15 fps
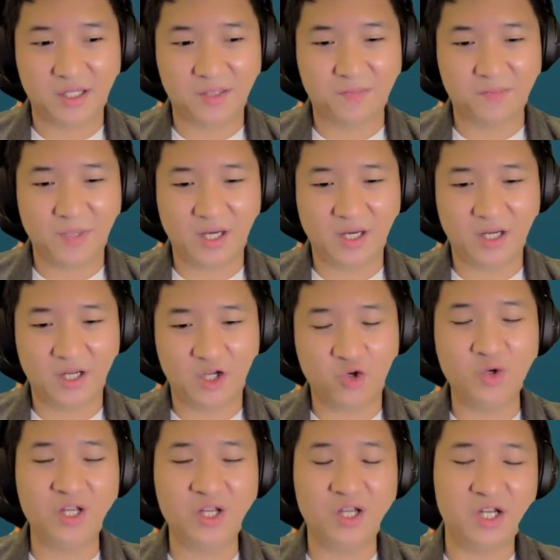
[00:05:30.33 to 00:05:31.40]
my
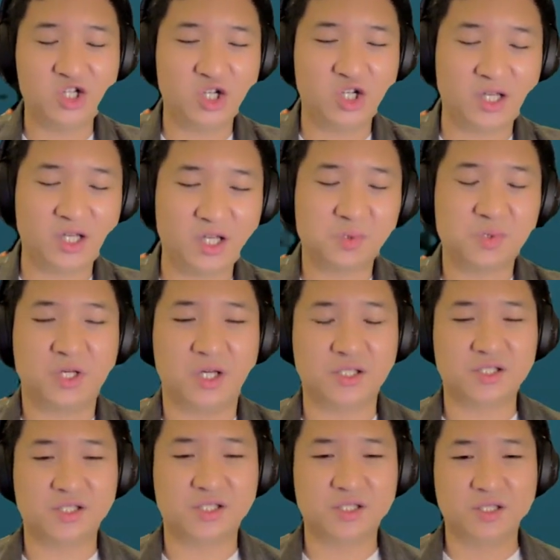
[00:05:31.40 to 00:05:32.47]
good initiative
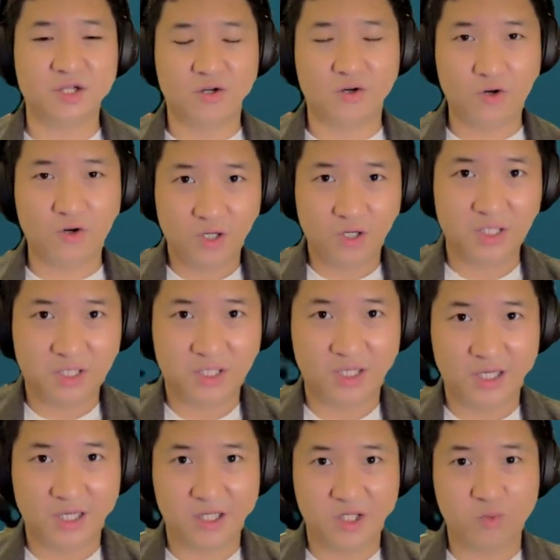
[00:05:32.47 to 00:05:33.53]
is all the
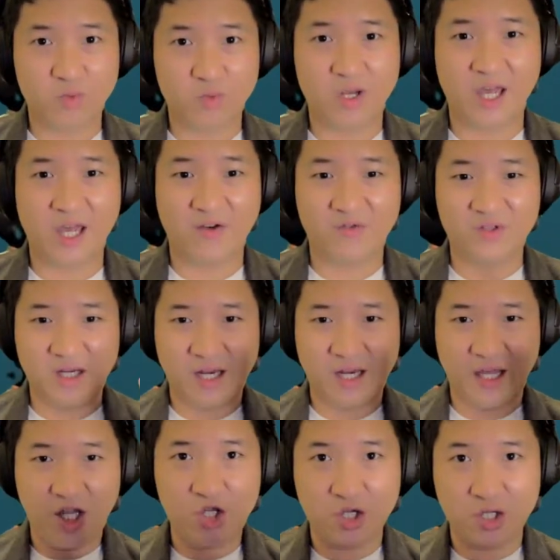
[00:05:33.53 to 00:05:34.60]
slides we have the
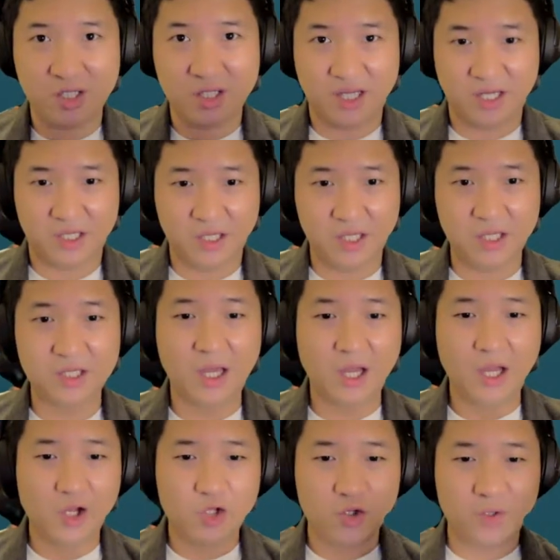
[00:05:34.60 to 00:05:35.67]
legends like this.
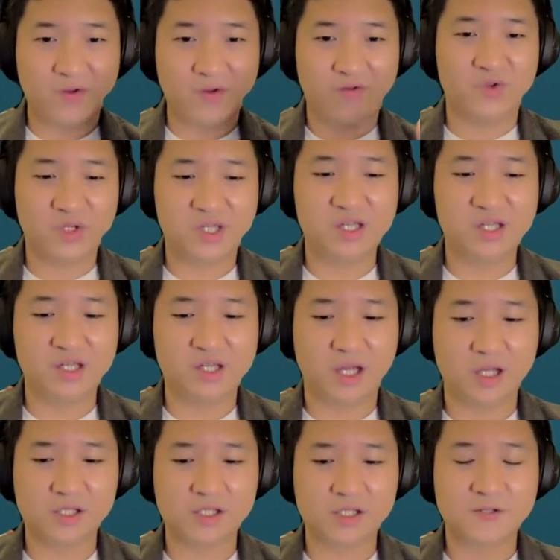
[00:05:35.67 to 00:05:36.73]
So if you see
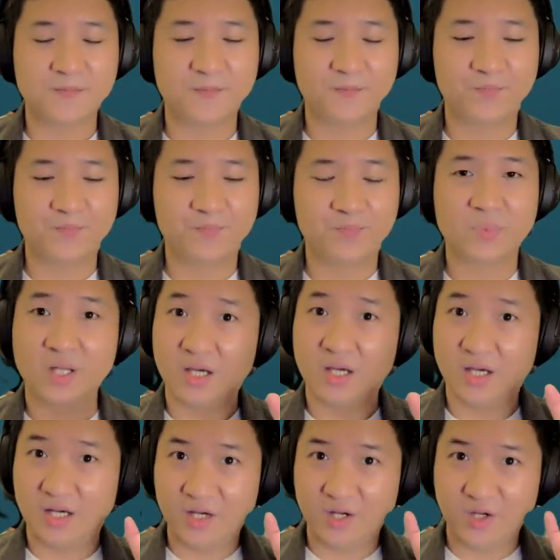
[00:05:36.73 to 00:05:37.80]
this,
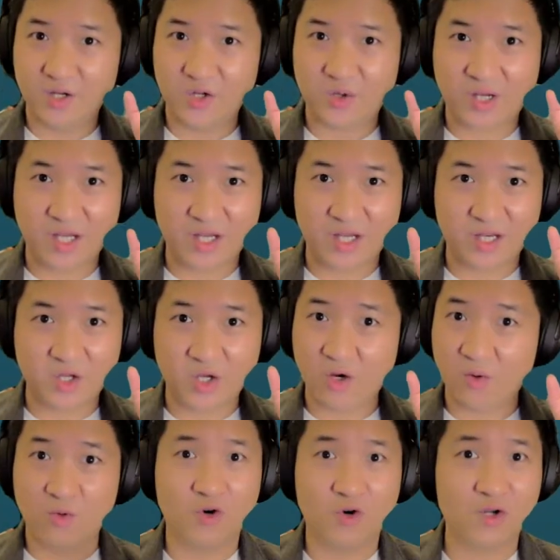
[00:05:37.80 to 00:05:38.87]
you're
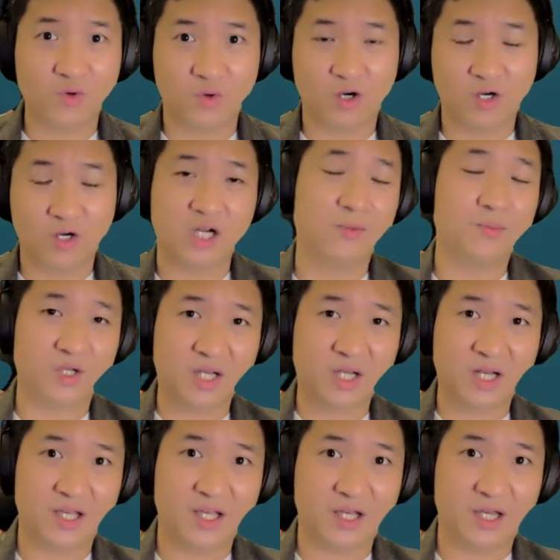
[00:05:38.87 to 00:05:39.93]
more than welcome to
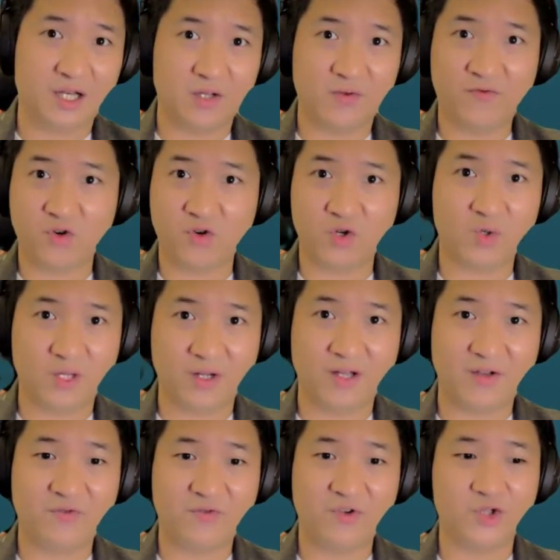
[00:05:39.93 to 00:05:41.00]
click and then follow the
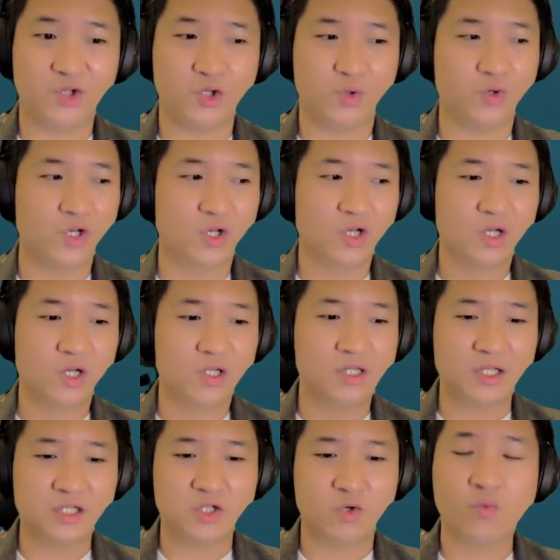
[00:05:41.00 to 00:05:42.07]
reference. So
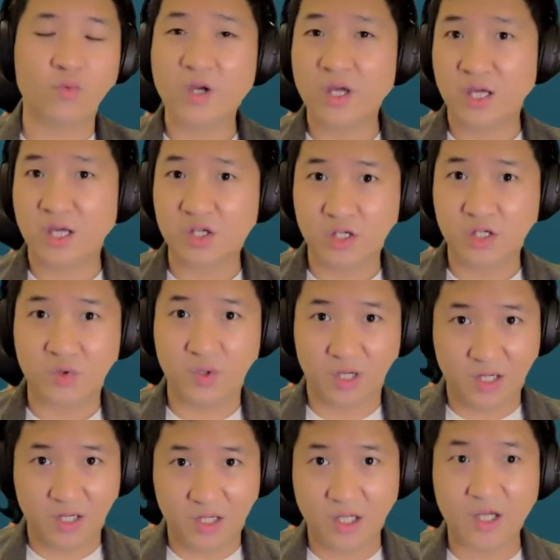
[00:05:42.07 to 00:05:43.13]
that's the way actually you
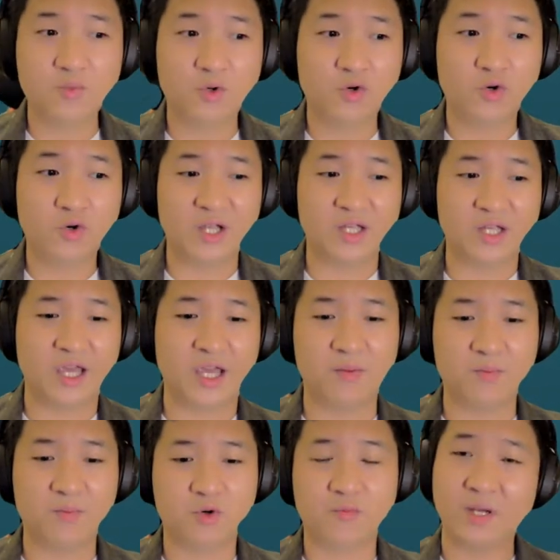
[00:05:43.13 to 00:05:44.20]
can learn more and
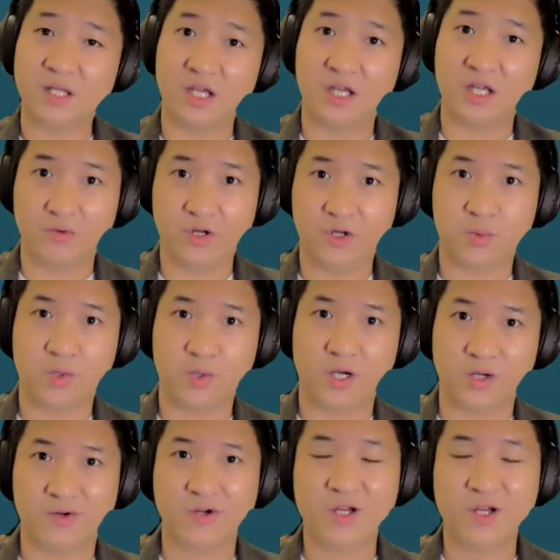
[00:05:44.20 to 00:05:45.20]
gain more materials, right?